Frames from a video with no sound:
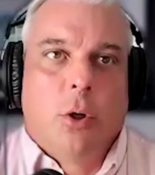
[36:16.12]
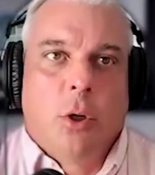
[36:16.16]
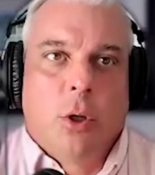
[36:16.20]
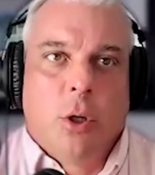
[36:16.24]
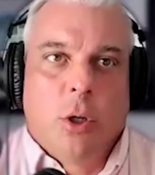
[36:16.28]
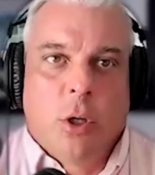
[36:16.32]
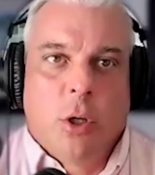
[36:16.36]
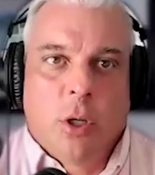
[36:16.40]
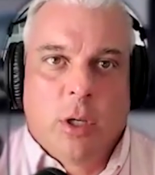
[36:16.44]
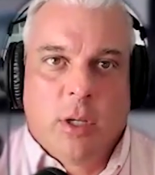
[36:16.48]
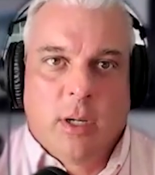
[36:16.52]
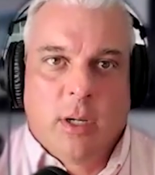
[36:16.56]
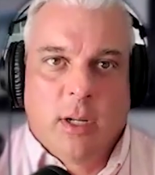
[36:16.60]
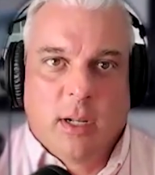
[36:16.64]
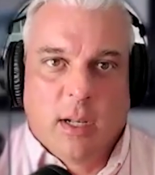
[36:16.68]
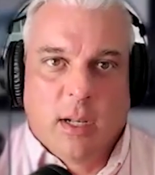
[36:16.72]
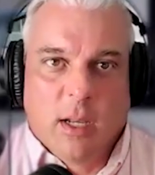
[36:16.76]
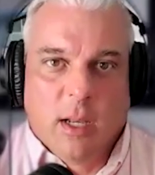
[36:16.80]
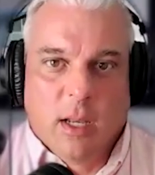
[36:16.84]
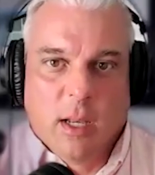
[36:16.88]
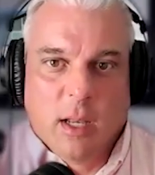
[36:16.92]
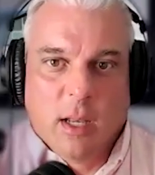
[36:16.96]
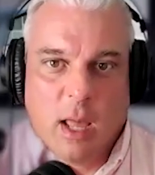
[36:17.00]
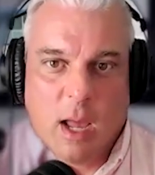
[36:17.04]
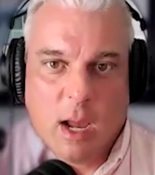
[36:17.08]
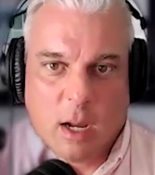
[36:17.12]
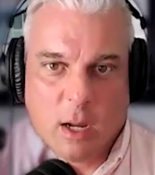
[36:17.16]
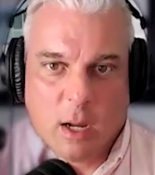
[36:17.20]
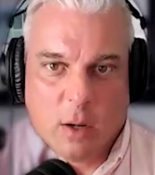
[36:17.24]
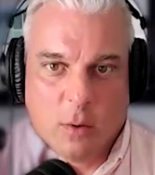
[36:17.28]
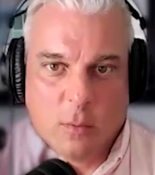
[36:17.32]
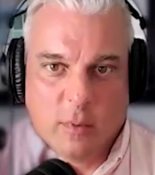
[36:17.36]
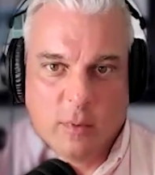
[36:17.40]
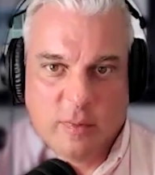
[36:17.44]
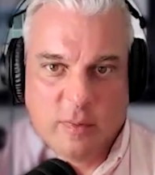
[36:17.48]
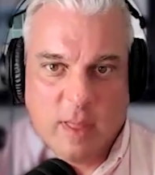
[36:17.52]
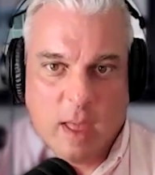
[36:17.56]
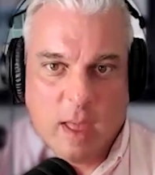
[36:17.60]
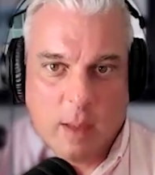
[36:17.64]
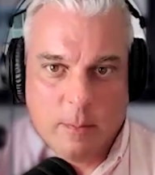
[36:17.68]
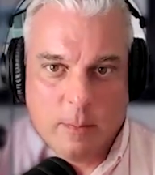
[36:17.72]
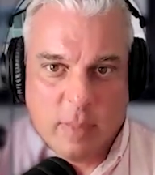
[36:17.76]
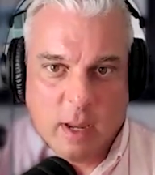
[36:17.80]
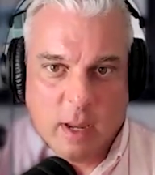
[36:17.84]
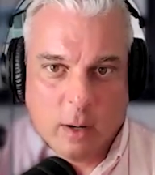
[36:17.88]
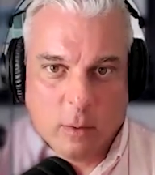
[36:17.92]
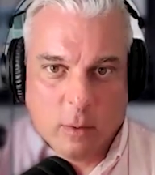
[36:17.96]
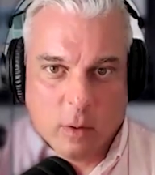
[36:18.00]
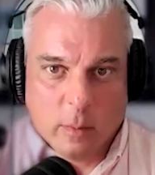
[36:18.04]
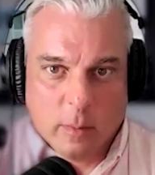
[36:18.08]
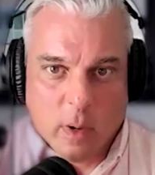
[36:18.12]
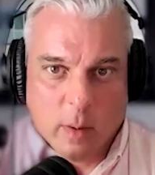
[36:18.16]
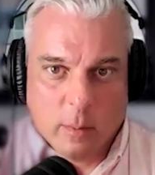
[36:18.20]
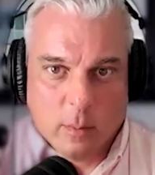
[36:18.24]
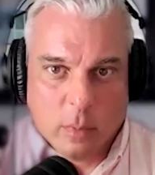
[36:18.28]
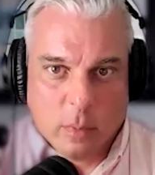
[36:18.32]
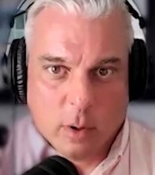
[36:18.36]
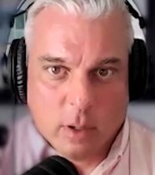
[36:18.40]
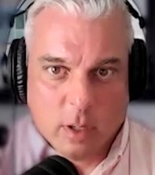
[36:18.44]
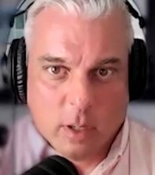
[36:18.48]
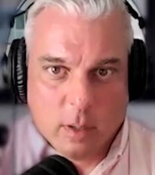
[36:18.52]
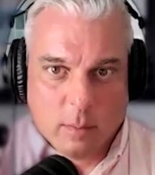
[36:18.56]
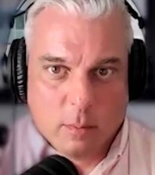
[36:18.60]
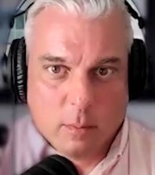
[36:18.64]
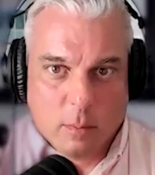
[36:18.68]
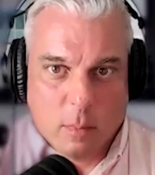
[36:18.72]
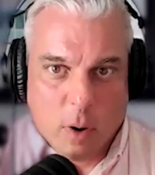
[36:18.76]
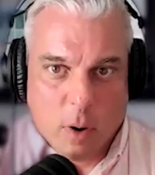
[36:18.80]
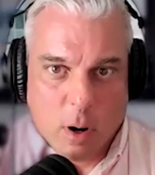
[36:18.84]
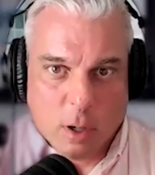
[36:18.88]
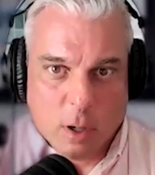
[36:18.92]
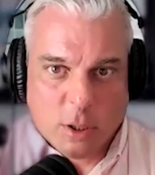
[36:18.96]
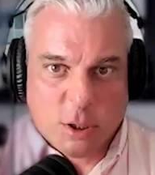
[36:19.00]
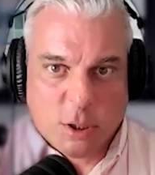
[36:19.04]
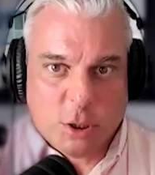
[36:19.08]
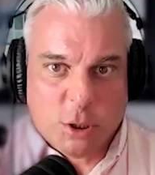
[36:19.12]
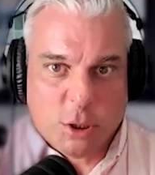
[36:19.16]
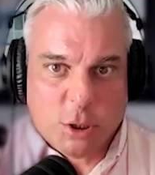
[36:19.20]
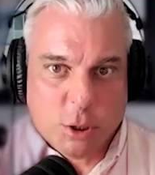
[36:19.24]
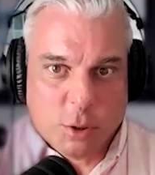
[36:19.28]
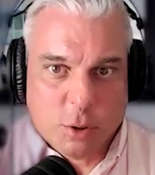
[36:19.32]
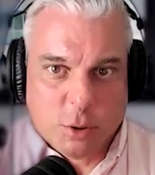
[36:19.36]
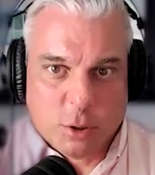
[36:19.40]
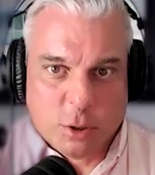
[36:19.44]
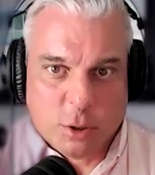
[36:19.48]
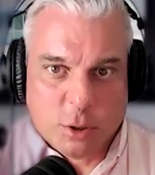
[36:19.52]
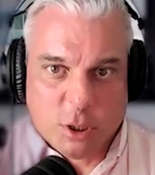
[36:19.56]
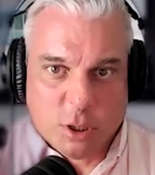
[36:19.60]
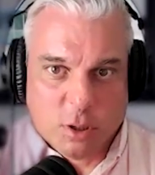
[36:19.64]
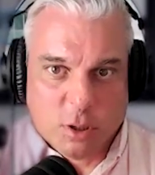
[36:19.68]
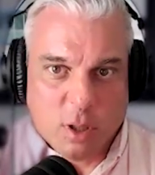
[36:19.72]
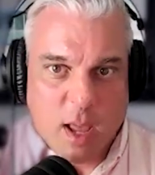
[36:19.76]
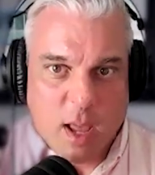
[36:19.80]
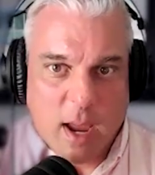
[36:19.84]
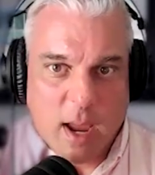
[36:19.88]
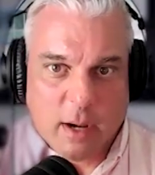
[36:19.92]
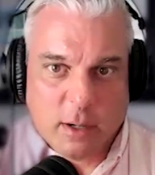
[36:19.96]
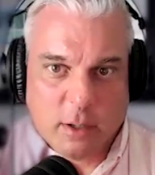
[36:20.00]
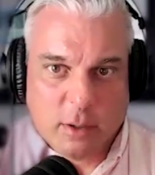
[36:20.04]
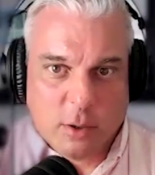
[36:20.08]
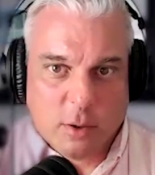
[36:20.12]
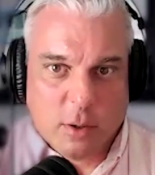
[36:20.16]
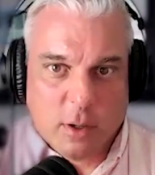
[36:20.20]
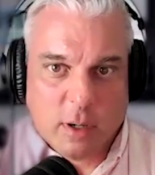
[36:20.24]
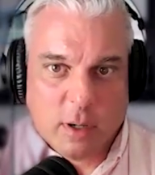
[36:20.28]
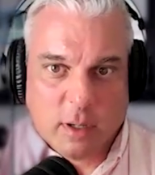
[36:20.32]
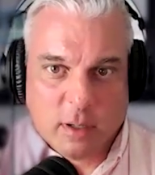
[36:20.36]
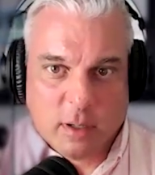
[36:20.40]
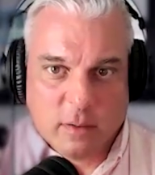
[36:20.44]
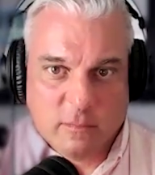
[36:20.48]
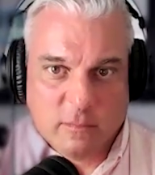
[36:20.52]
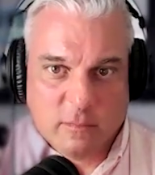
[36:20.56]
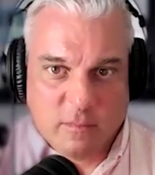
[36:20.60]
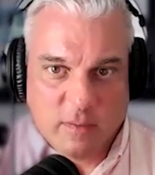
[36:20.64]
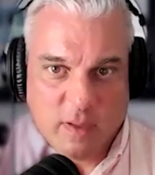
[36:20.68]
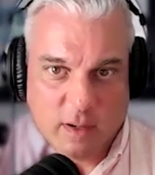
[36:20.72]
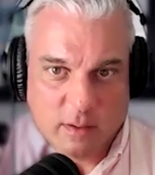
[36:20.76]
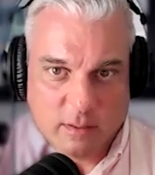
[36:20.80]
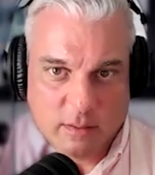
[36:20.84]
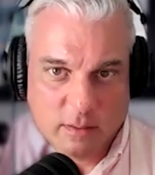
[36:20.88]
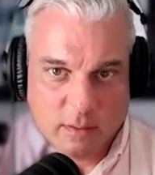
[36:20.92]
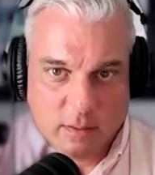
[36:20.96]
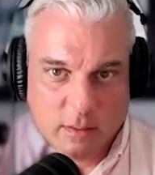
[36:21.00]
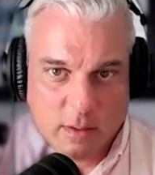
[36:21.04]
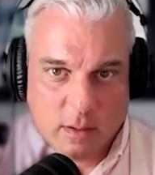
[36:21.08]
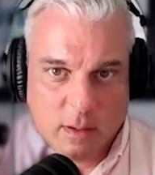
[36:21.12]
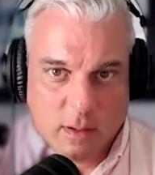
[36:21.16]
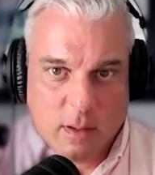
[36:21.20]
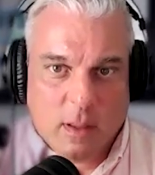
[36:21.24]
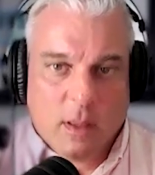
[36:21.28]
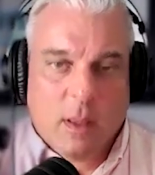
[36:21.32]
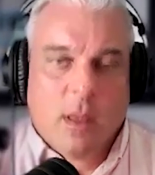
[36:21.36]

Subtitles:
Good luck with that being remembered in March, June, or July during an event.